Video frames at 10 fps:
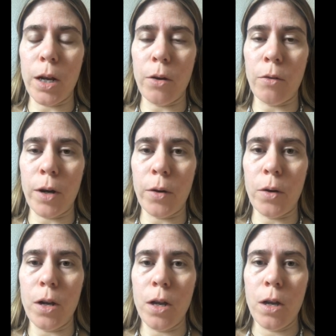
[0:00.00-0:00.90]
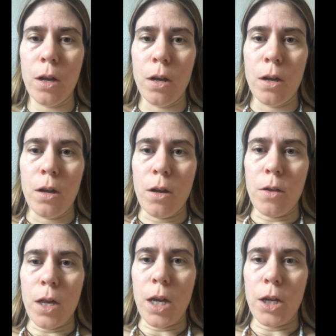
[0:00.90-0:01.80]
breaking down around
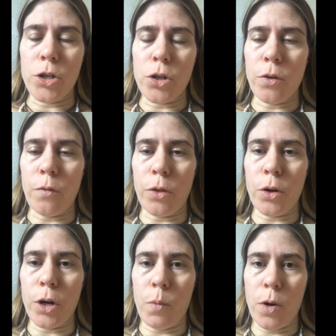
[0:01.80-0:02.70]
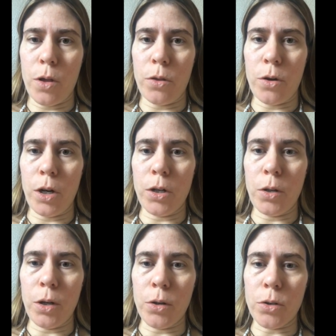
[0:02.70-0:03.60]
the age of 31,
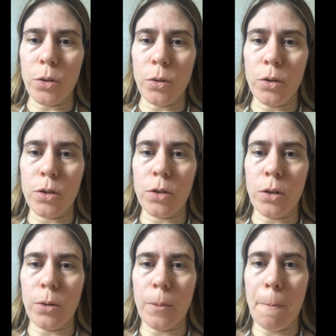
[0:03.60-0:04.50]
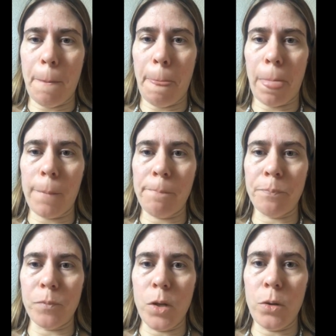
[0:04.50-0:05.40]
32 years old, so
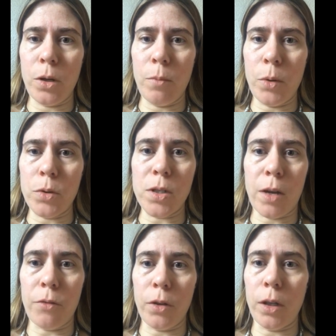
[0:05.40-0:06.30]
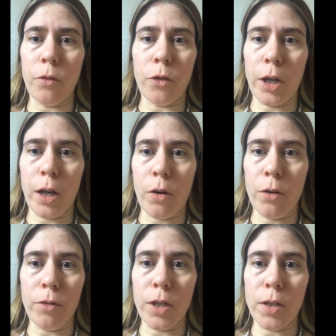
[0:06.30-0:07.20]
you can most definitely forget
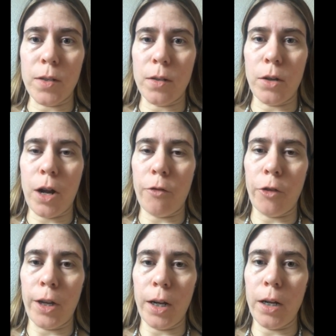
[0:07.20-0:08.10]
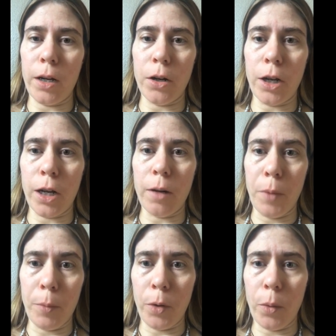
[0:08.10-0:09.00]
all of this. You're not forgetting it, you're getting
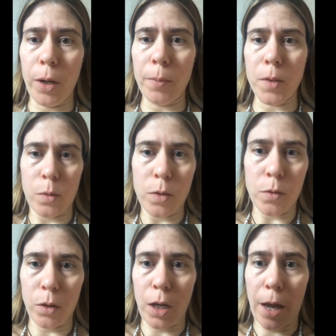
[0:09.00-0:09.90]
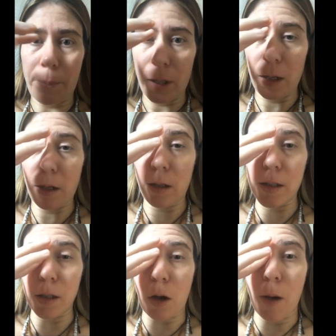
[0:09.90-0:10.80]
memory wiped, is what's really happening.
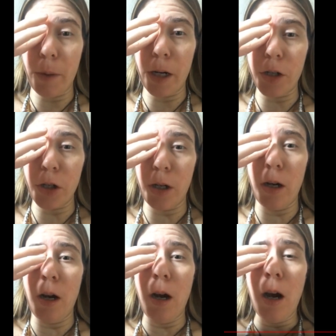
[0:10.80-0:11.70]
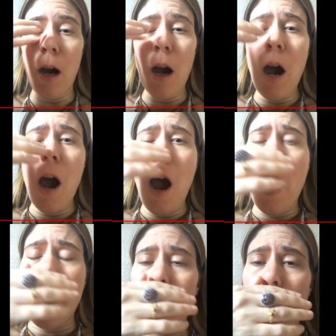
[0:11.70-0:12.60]
It's a combination
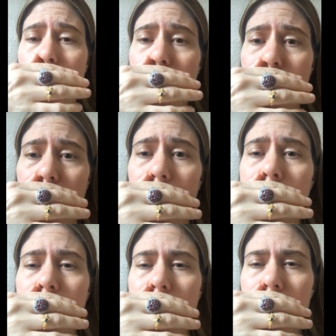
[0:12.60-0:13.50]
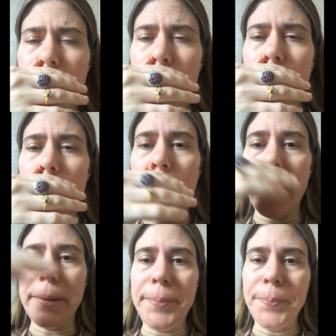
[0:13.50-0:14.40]
of a lot of things, excuse me,
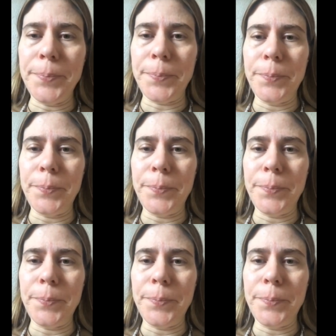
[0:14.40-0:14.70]
but